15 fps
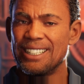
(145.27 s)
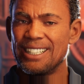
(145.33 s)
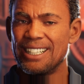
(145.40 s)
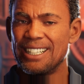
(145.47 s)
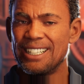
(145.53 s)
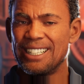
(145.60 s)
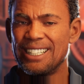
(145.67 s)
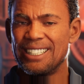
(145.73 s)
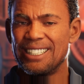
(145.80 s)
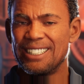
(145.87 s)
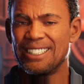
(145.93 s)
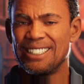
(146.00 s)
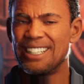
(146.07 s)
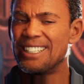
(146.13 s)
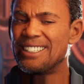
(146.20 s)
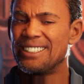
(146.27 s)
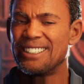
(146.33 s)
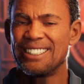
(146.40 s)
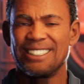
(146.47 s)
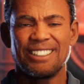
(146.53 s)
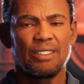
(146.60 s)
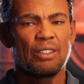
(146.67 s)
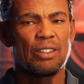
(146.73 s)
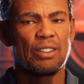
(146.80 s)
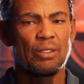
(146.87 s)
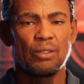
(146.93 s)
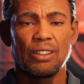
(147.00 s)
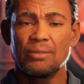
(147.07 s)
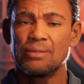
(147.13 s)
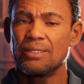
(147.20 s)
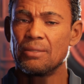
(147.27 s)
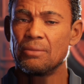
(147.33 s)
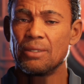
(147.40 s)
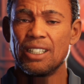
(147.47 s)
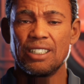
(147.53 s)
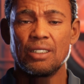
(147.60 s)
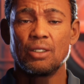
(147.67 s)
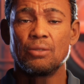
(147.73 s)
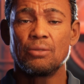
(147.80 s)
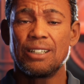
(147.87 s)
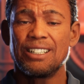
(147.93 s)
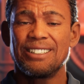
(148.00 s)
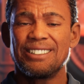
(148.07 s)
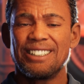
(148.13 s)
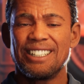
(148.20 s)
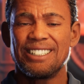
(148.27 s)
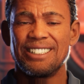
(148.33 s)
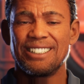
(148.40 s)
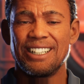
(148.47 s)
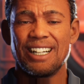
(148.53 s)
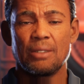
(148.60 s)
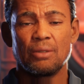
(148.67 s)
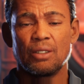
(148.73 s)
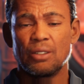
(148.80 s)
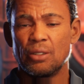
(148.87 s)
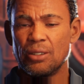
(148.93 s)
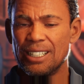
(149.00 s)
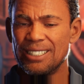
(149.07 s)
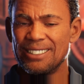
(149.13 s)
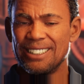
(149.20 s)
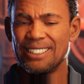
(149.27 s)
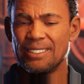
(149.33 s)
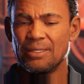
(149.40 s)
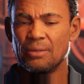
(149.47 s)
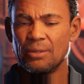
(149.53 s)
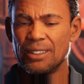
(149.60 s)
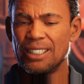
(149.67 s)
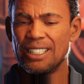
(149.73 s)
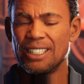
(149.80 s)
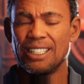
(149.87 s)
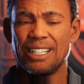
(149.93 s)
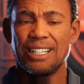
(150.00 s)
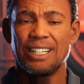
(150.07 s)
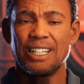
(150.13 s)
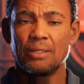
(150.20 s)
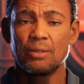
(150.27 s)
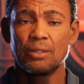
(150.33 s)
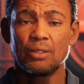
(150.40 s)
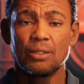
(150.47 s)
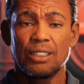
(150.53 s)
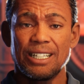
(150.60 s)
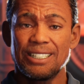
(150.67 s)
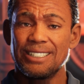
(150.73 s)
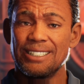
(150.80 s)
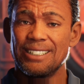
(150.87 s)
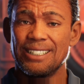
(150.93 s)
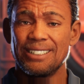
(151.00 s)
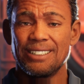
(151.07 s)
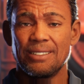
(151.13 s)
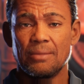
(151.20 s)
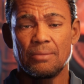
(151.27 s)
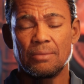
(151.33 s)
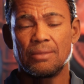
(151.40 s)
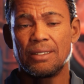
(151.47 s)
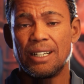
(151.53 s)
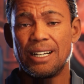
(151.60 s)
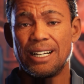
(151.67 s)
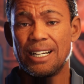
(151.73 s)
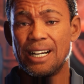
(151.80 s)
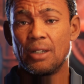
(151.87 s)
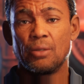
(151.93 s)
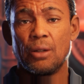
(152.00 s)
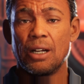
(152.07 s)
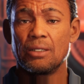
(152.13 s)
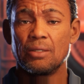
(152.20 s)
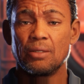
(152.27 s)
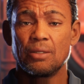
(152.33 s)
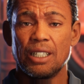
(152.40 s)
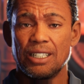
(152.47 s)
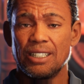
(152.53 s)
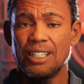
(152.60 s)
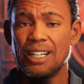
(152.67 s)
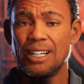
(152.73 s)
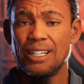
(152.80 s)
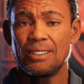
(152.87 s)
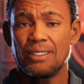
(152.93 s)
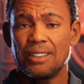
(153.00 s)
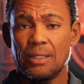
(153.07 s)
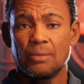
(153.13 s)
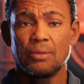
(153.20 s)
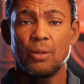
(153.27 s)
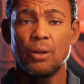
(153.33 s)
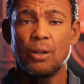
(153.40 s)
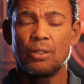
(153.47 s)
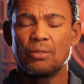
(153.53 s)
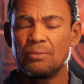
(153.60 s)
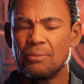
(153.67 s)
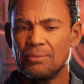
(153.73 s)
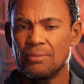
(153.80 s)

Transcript: clearly, things are looking great for the MetaHumans, and I'm so excited to be able to test this. And I can't wait to create some more